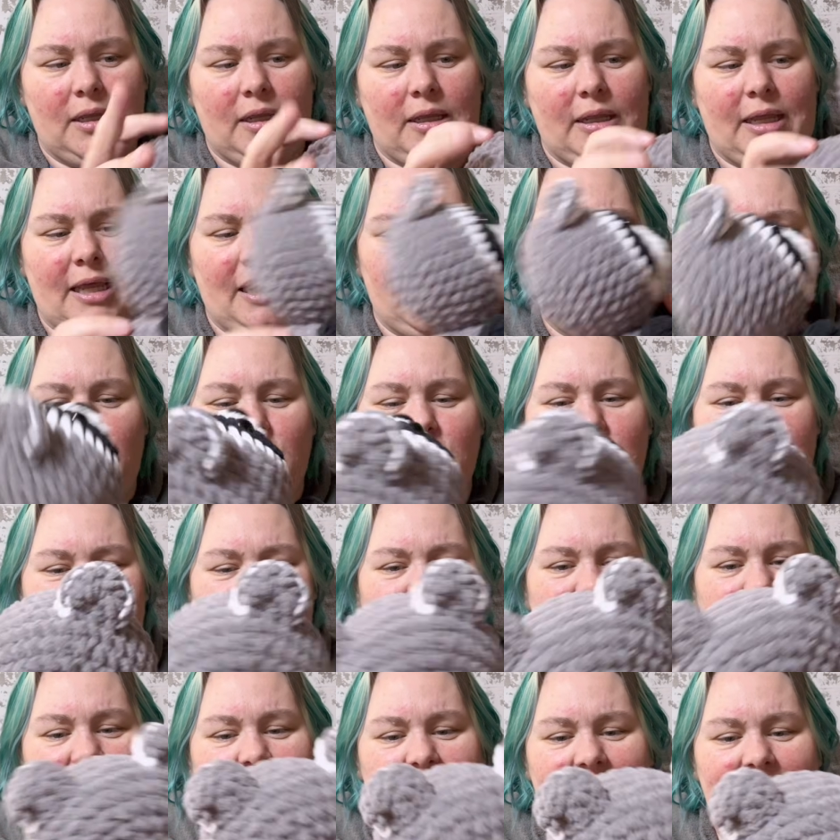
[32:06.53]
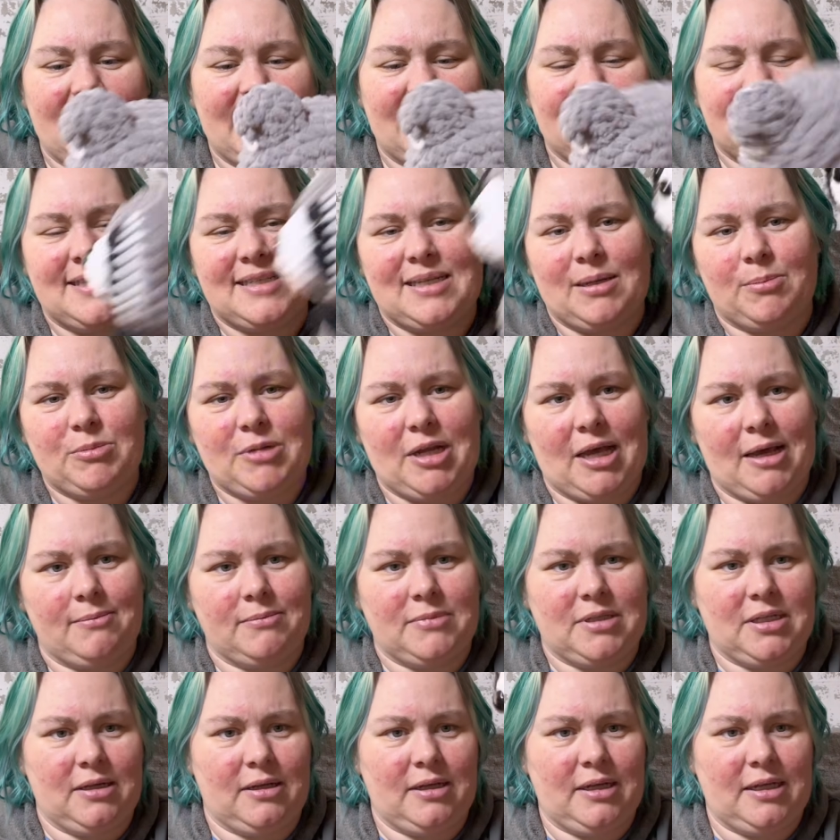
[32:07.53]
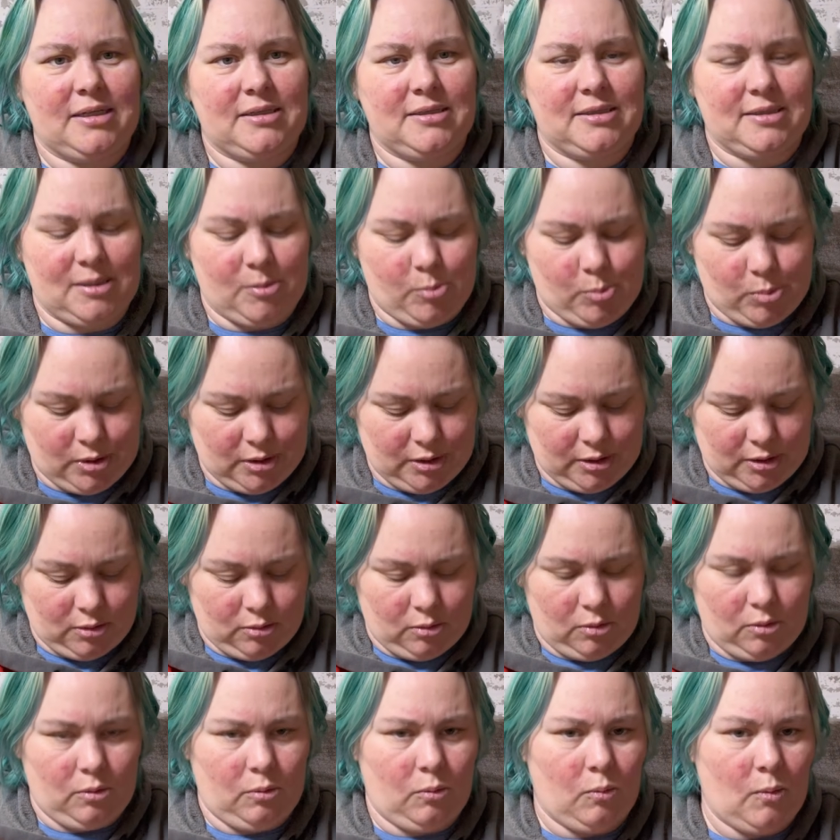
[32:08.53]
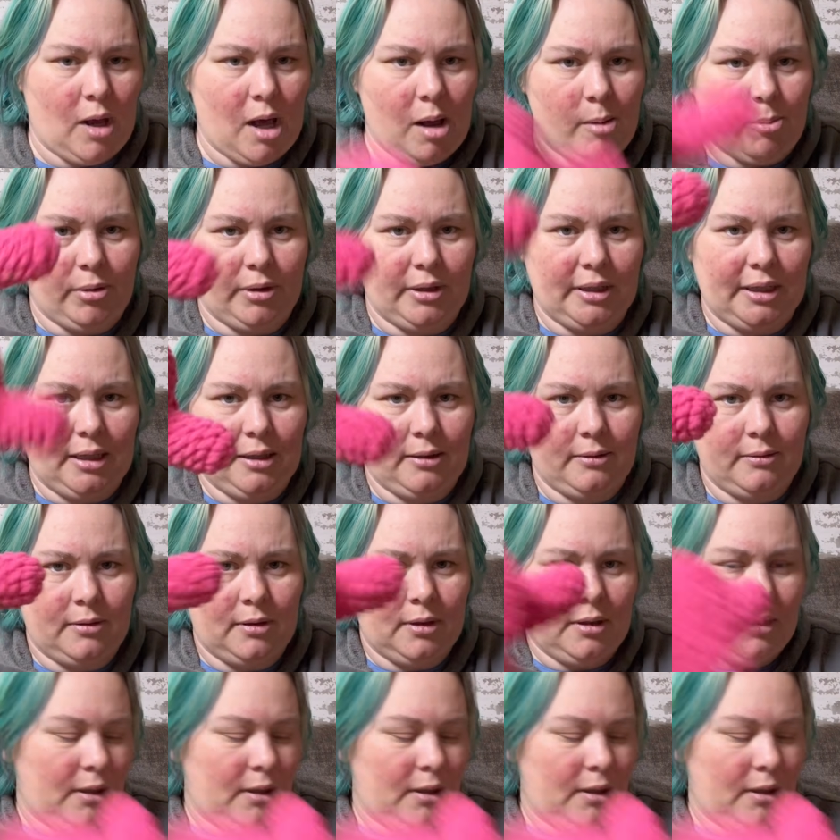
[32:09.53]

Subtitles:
it hooks to the head, and sometimes it ends up a little wobbly,